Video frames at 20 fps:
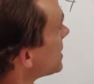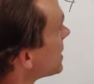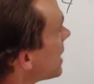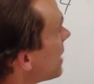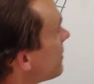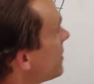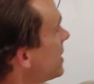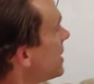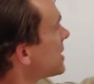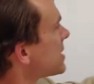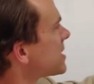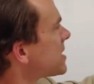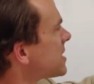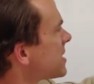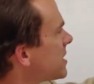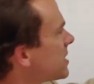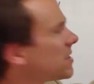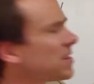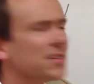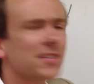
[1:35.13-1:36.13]
11, it
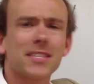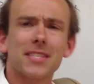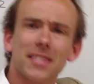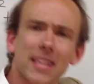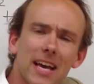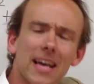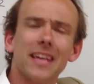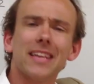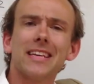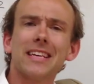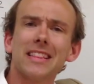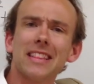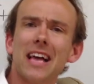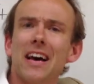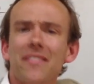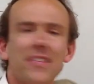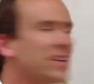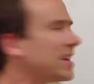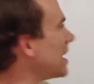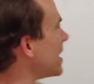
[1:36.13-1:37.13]
still stayed
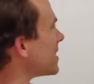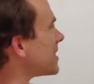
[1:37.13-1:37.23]
11.